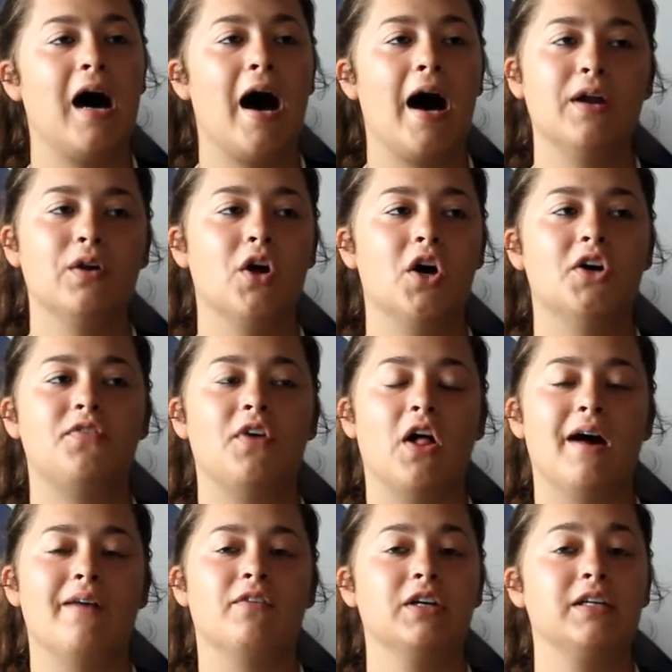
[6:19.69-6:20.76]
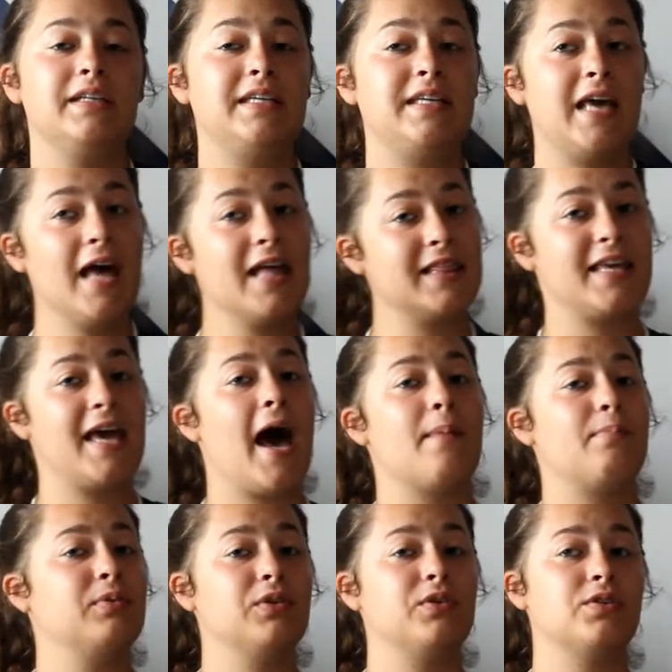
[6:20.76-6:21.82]
I don't know if I'll ever get the
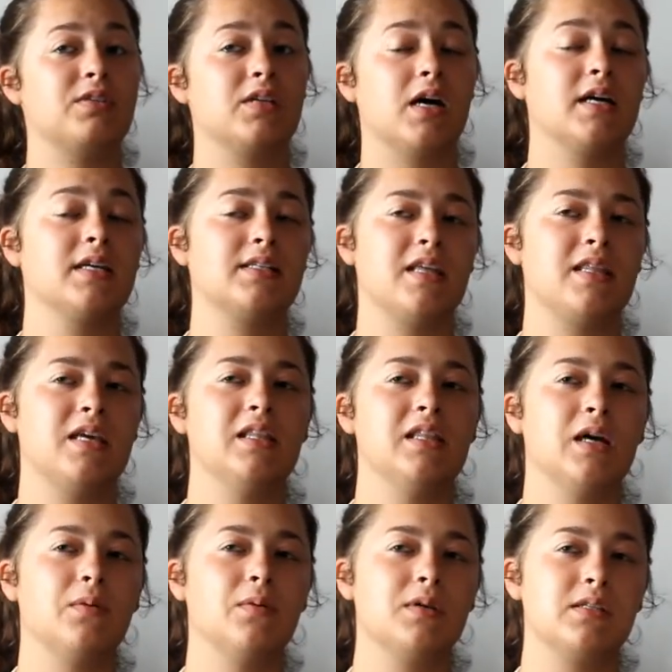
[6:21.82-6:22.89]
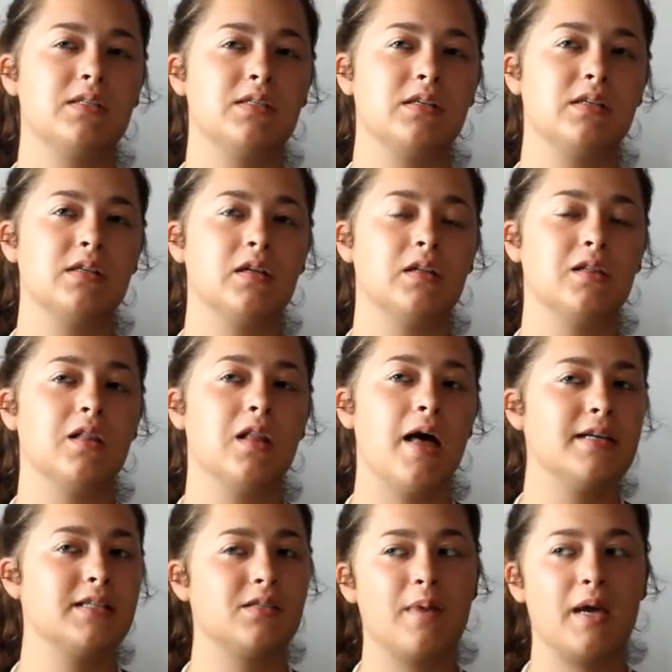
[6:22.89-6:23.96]
Appaloosa because I think there was
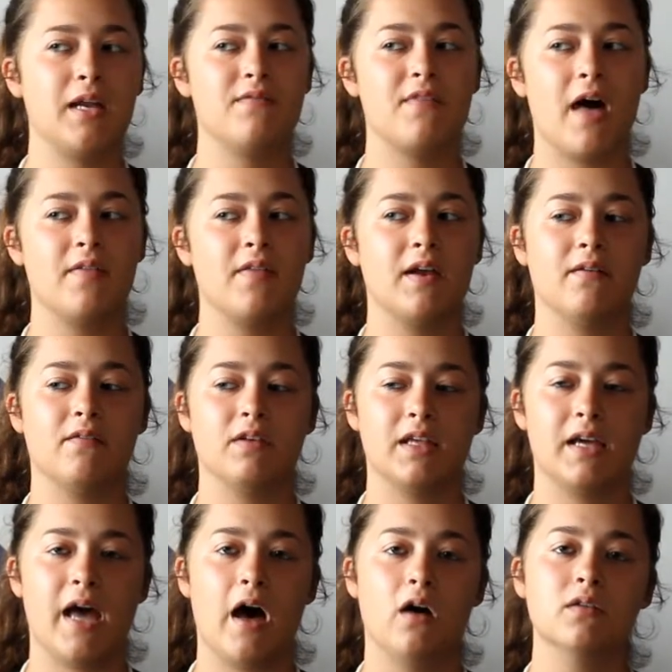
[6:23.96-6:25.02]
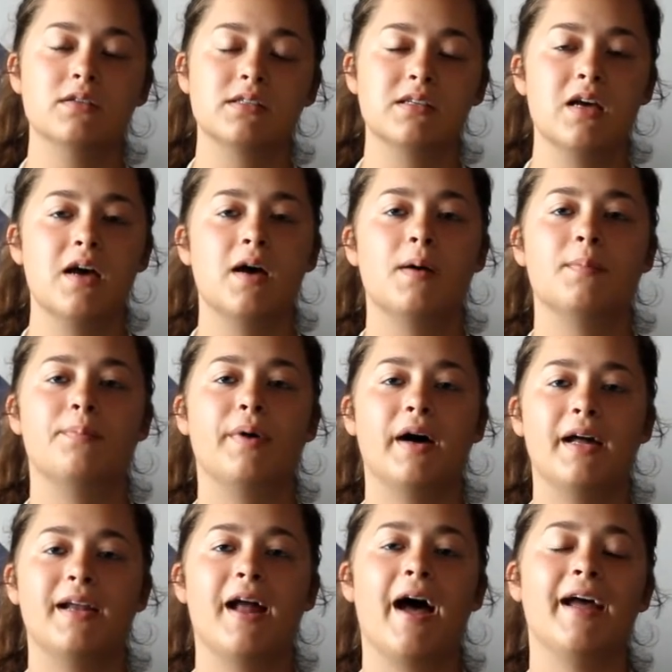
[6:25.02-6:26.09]
less made of that than everything else.
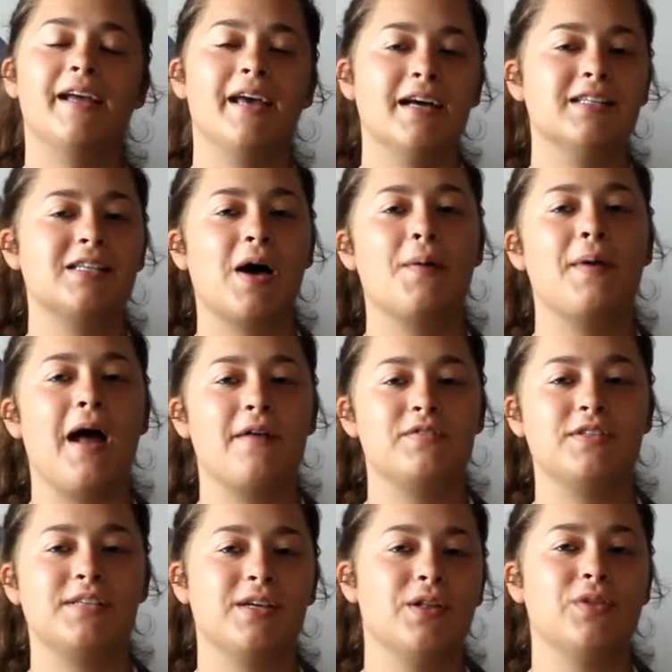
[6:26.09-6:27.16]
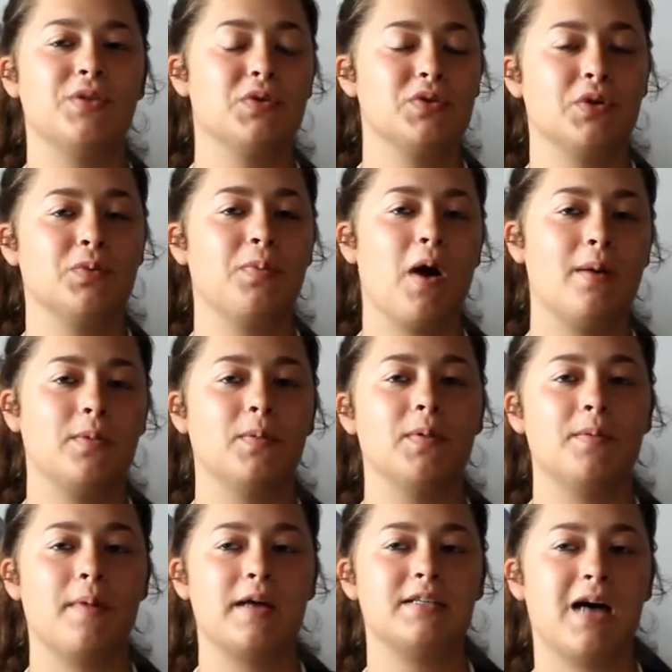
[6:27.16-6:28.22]
But I guess I would have to say that those are
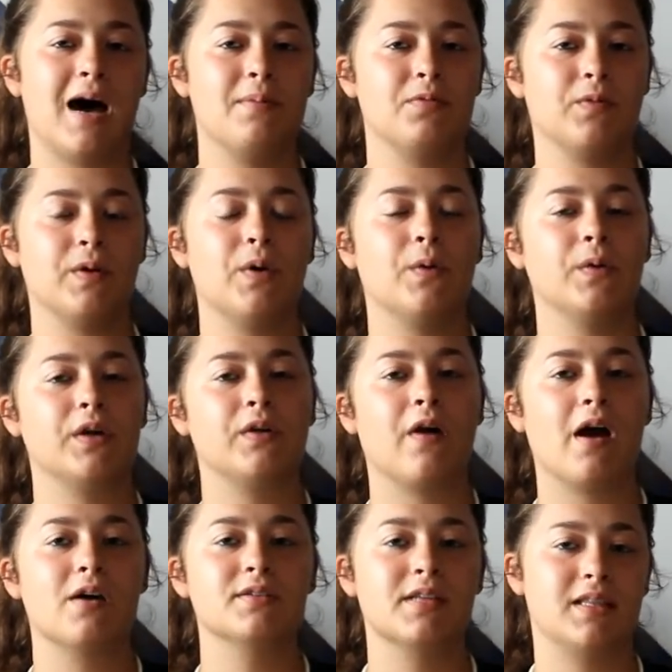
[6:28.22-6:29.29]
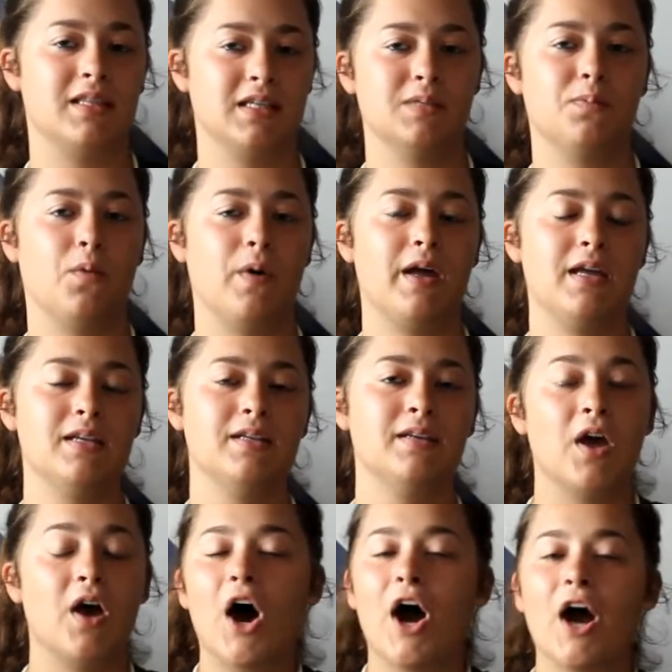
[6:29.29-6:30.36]
probably my top 3 holy grails at this point.
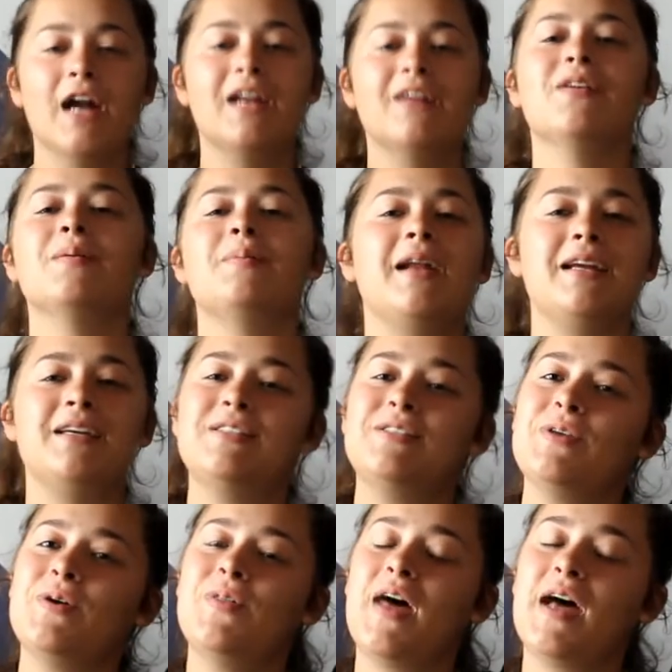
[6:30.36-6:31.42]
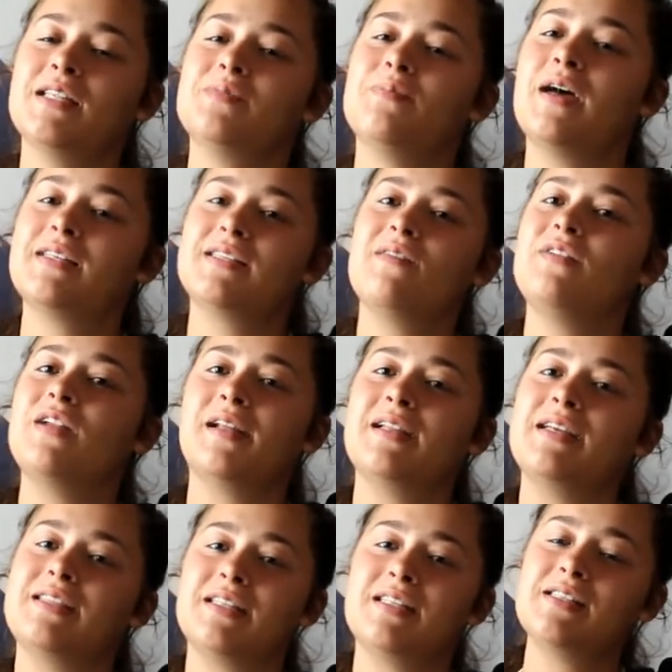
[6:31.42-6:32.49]
Alright everybody, so that's my 7
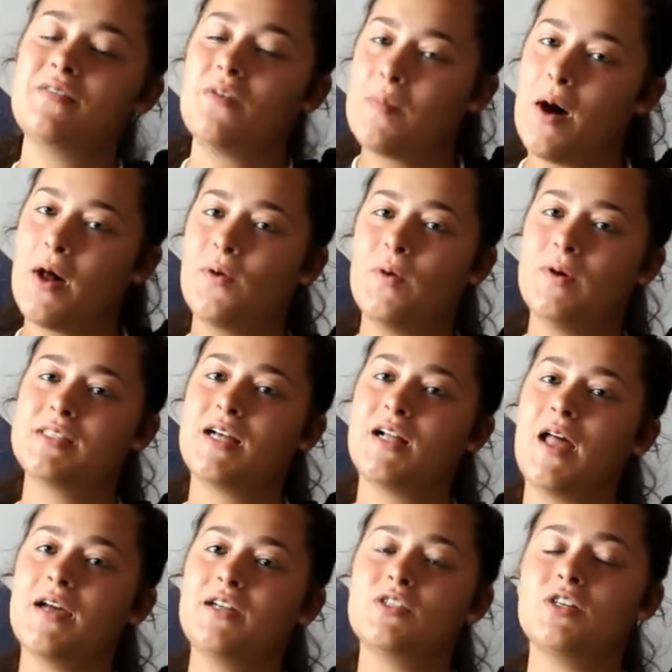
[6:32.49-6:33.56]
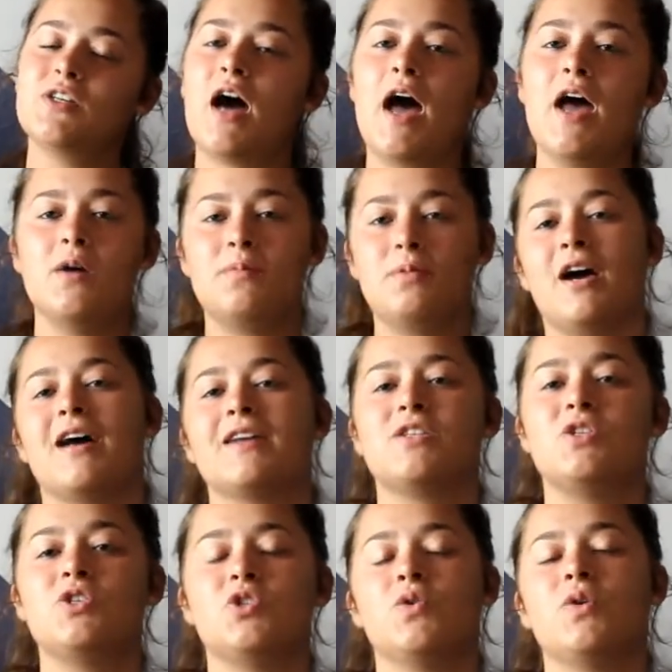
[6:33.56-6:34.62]
deadly sins of a model horse collector. I hope you guys
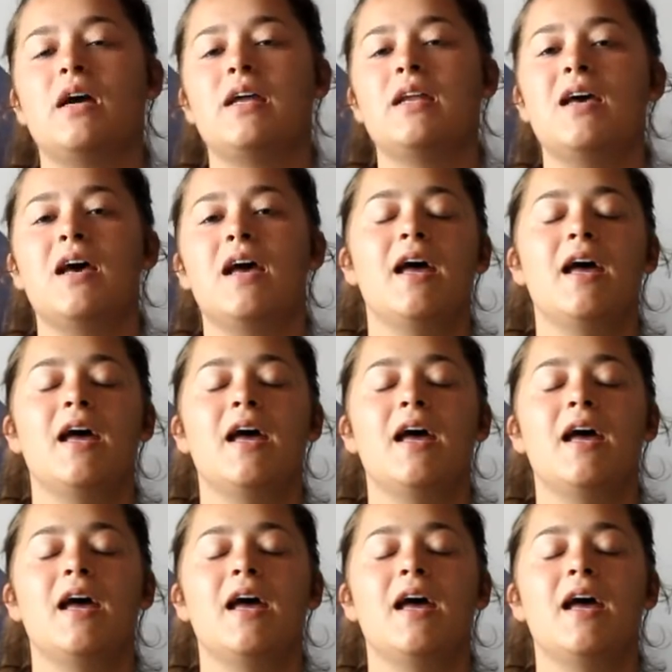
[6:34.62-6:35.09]
enjoyed.